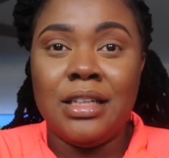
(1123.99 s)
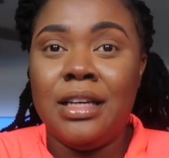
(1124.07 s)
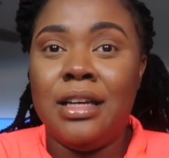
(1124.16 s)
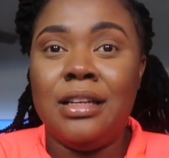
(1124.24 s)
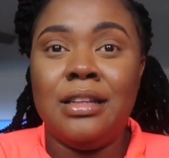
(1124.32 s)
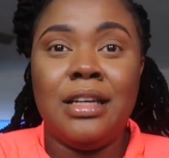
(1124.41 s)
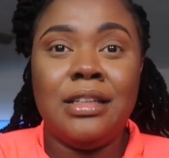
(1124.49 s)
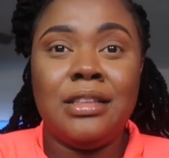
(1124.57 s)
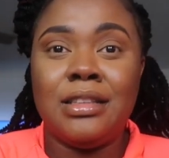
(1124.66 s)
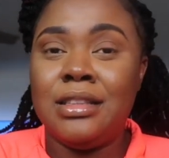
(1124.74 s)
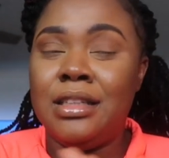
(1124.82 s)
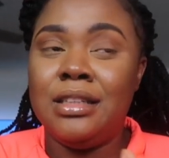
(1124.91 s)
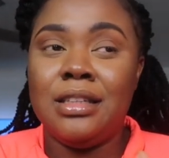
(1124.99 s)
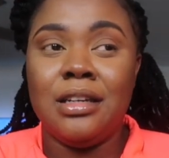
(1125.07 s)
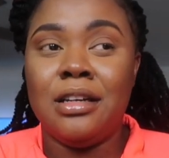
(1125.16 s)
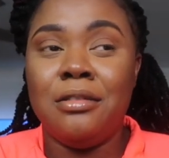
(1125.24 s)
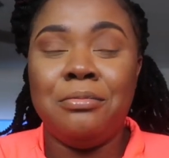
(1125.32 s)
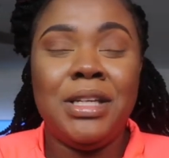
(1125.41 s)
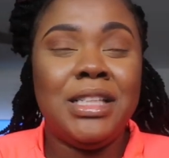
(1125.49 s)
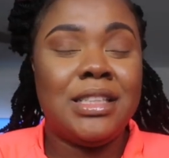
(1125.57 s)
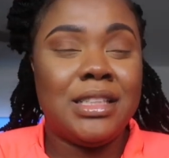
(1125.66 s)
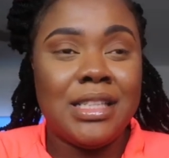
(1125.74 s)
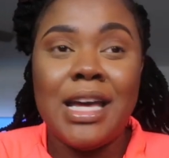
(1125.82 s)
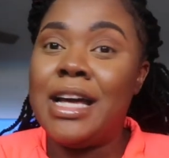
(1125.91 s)
and they just need to be
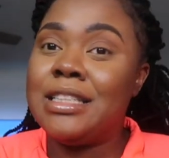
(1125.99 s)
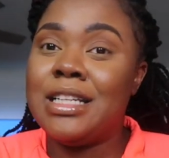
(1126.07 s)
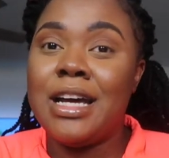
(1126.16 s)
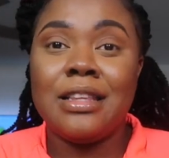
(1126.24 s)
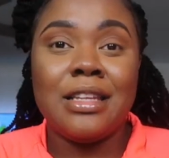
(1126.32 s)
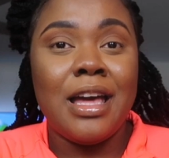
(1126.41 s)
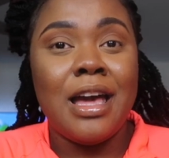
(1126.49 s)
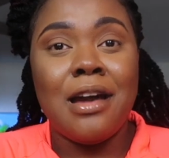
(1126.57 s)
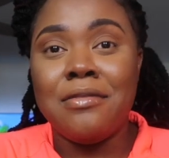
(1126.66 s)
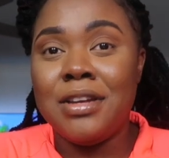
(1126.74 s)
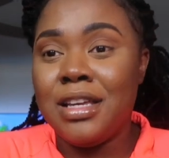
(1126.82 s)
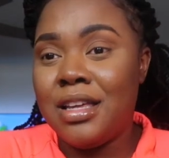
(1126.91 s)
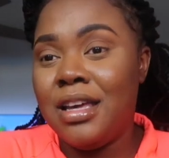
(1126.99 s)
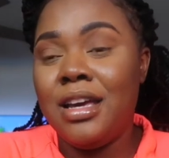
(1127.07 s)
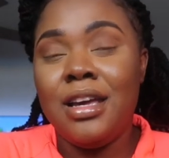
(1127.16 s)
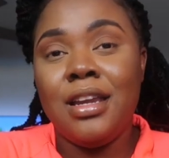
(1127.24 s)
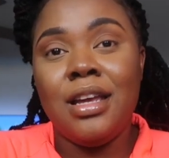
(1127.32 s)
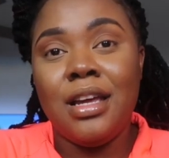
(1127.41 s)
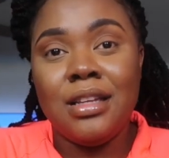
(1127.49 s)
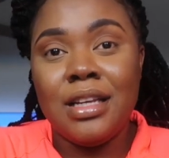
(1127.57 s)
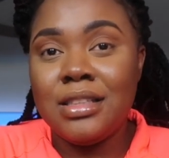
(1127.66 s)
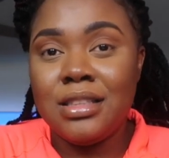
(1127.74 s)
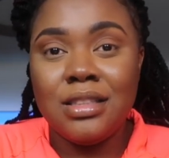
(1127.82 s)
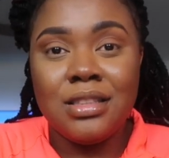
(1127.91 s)
snatched after having a kid. And
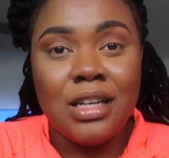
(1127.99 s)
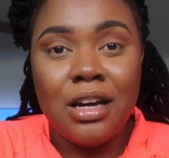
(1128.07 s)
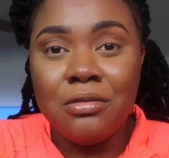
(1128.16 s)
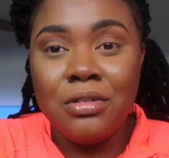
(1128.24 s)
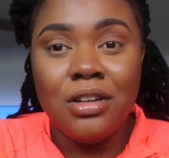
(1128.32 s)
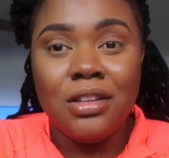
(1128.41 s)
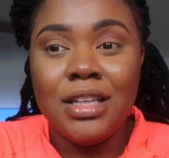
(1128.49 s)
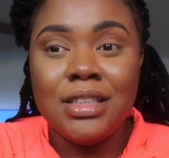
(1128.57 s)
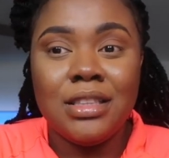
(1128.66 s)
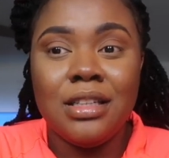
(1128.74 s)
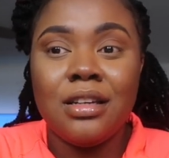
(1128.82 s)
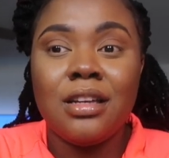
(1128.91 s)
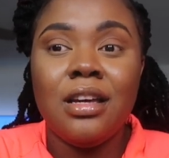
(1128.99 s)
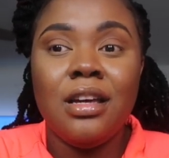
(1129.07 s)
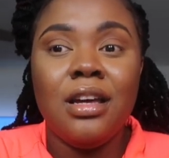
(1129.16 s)
that's just not realistic.